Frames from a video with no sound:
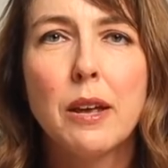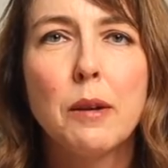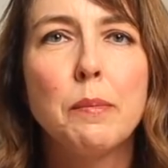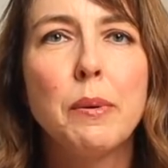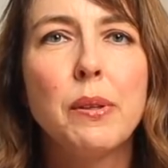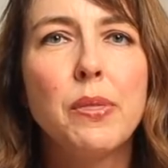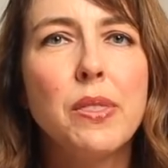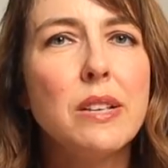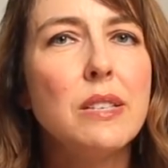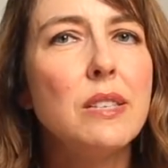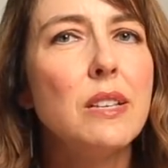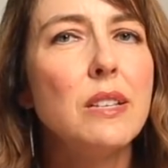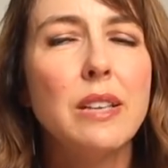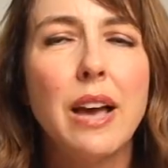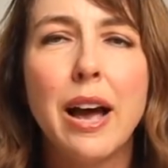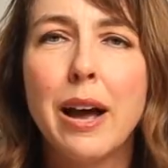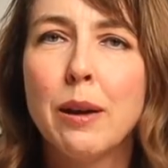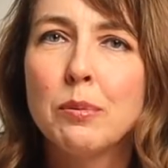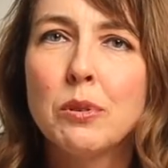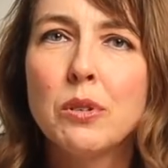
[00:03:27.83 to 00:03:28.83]
But this is
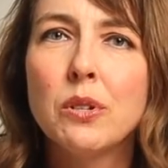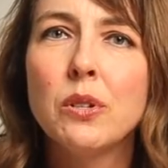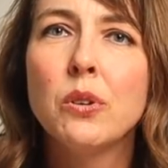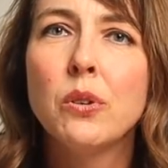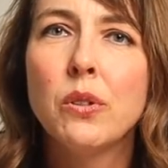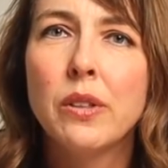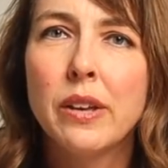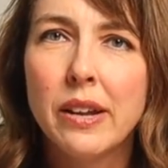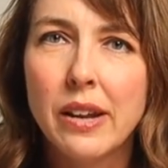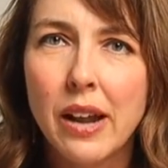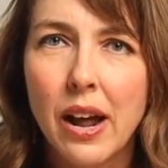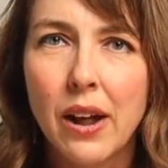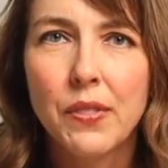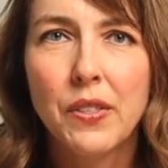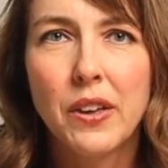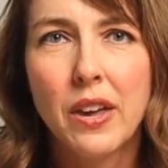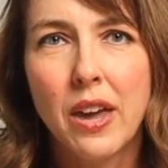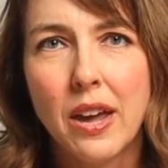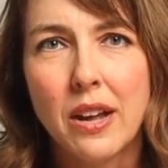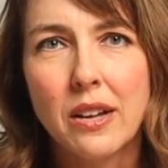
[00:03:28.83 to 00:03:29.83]
absolutely not
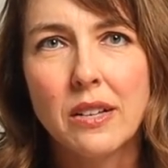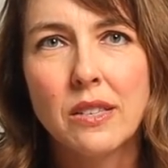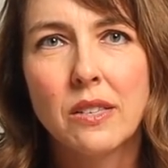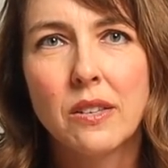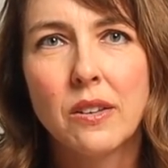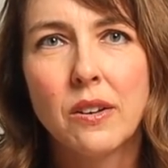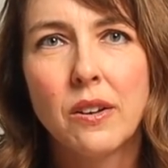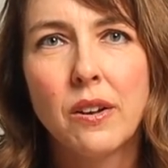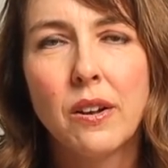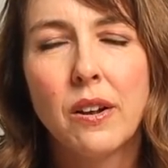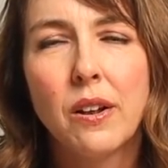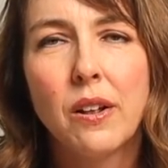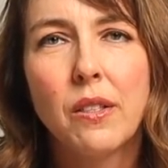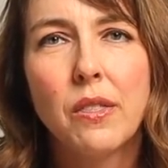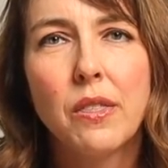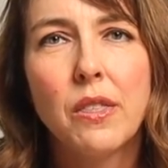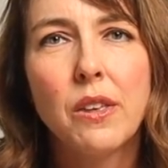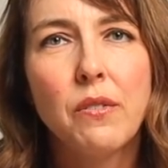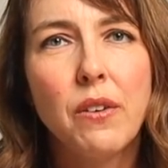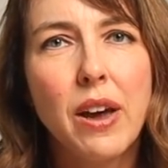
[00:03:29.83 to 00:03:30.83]
the case.
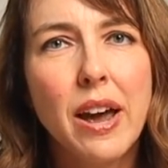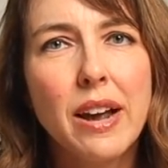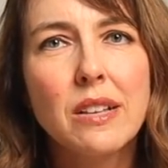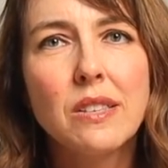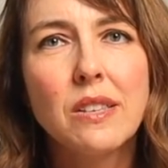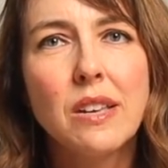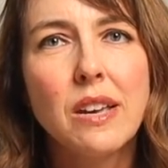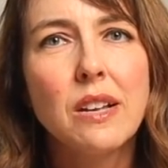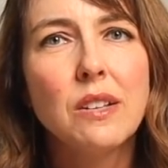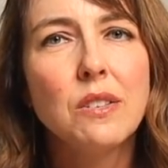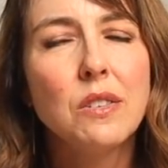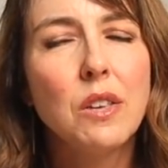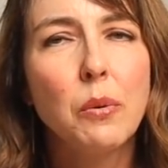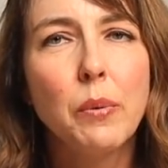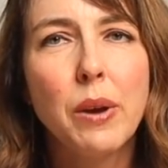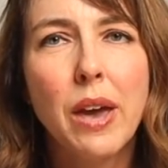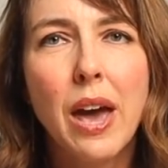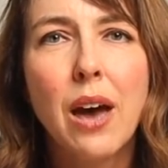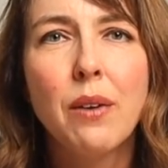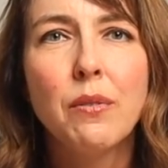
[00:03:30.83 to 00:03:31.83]
The vaccines that
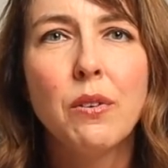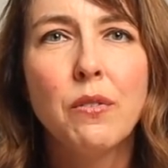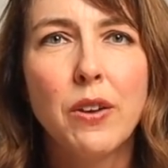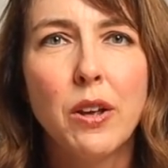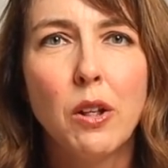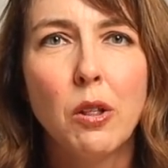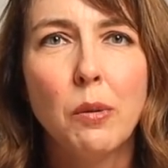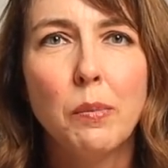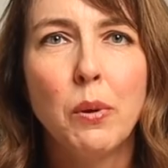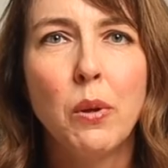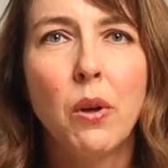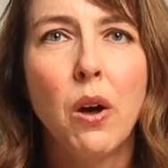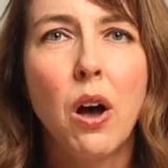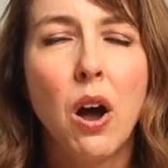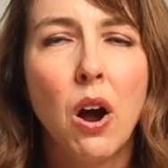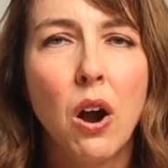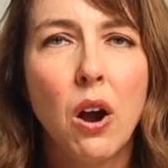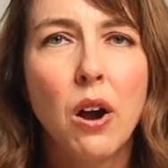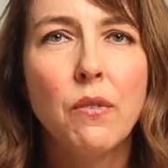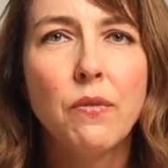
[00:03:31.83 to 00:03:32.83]
we have available
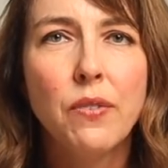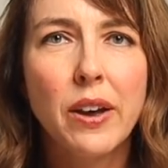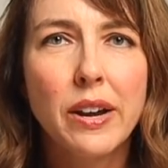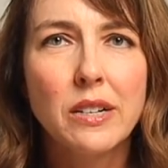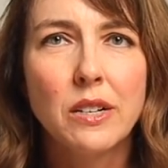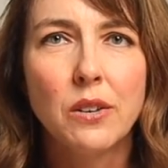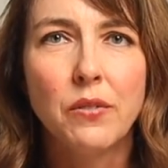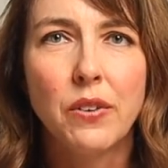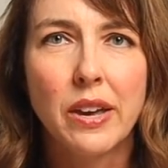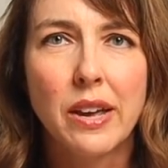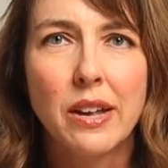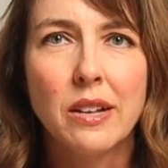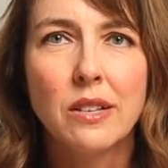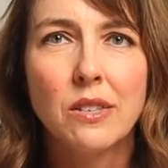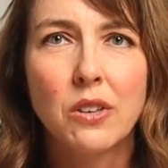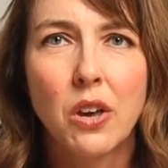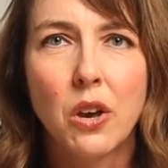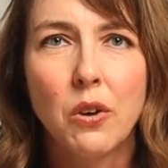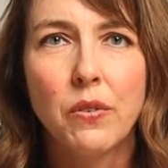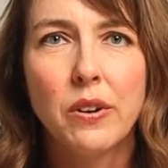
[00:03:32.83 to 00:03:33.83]
are effective
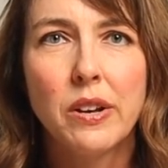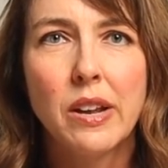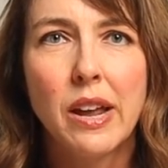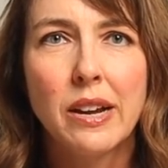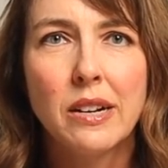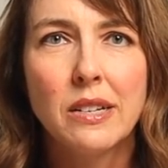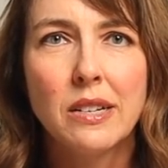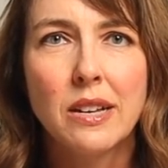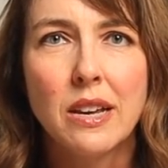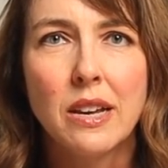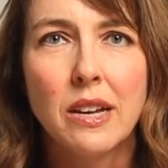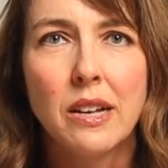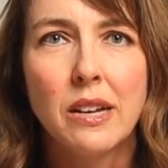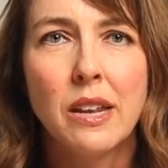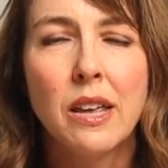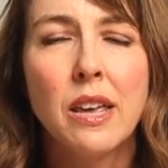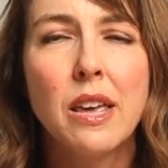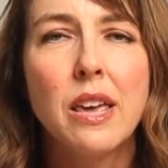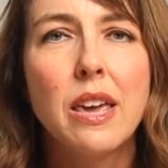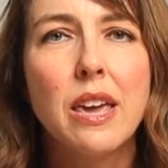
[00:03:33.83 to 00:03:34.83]
against
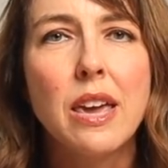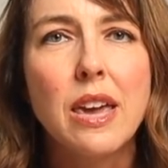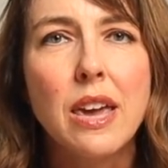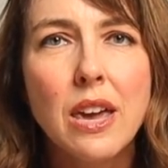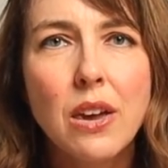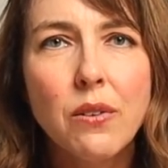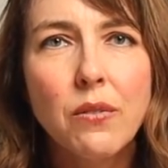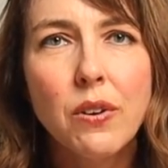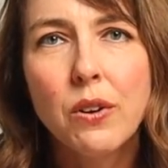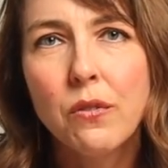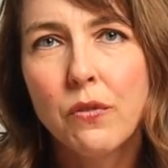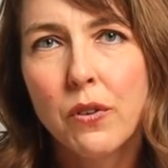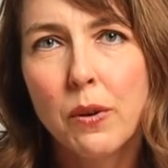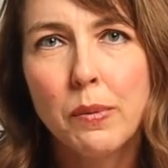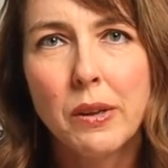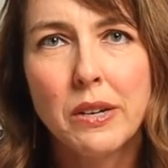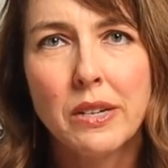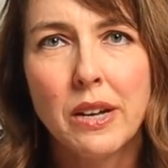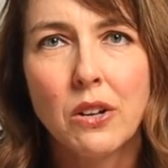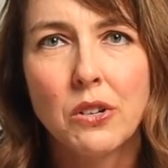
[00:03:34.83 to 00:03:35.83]
COVID-19, even from
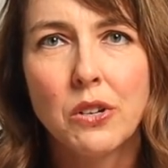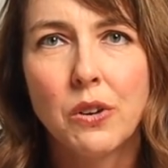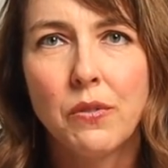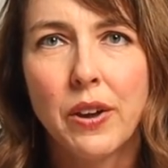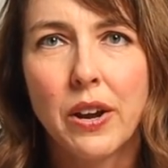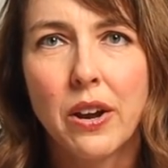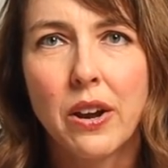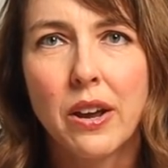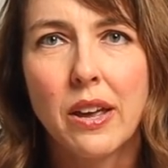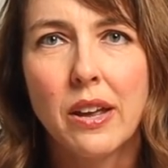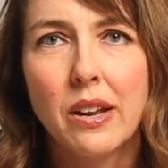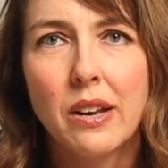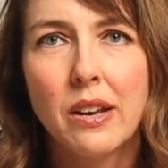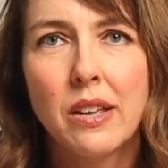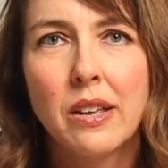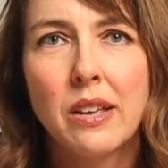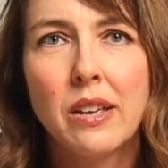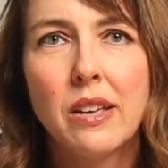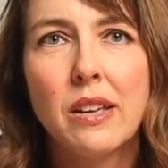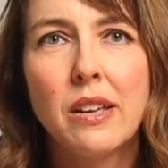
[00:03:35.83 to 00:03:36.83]
the Delta variant.
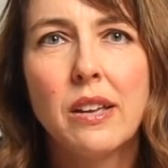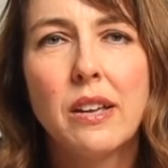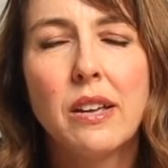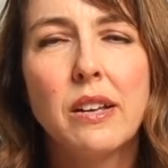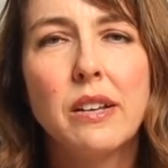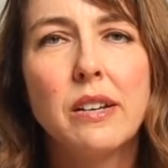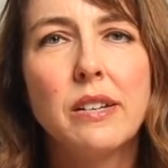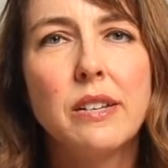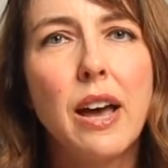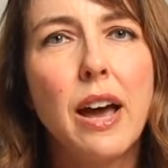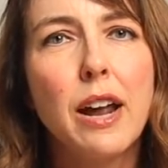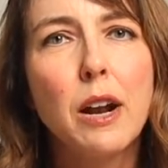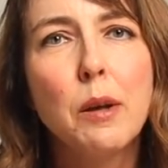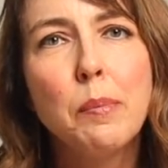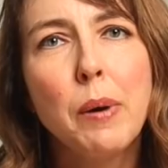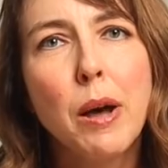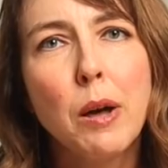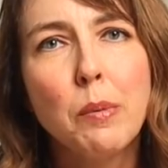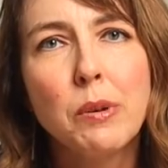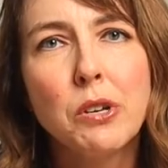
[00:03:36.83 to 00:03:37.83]
Data
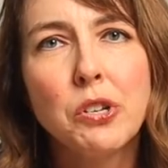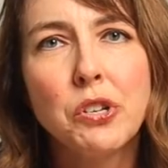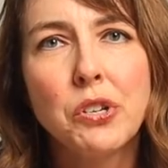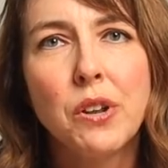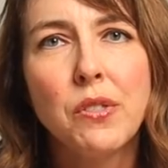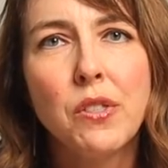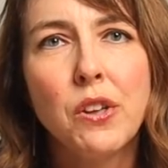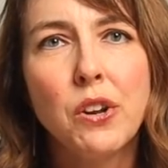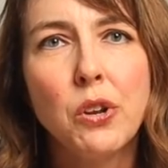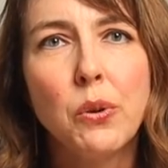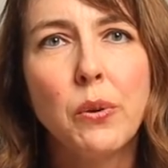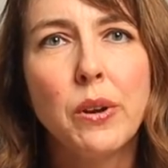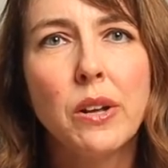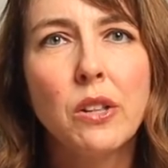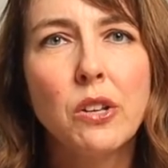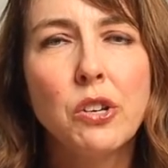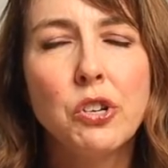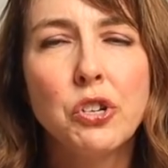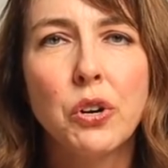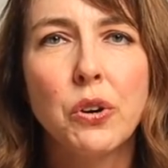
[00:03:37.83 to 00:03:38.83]
published in the New
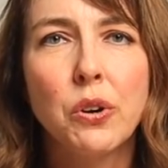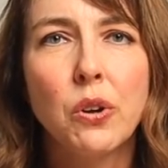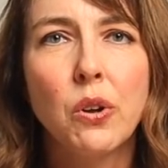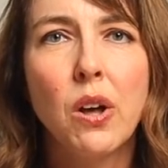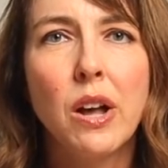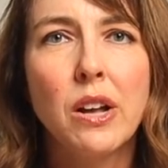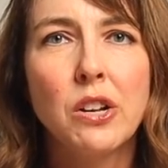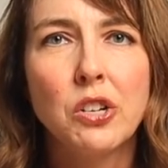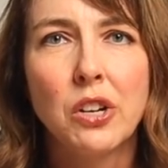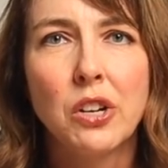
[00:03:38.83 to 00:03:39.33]
England Journal on